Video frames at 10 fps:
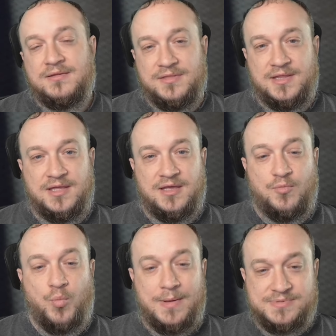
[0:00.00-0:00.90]
the
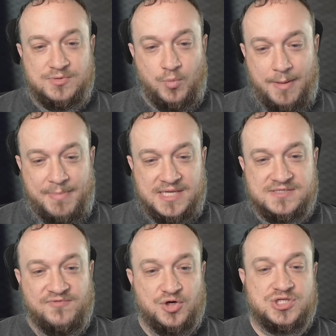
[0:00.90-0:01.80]

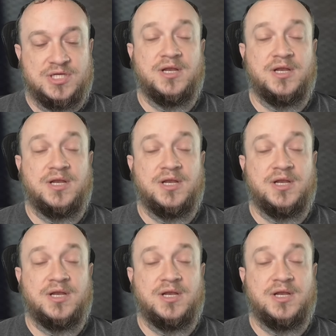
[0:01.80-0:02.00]
web-based version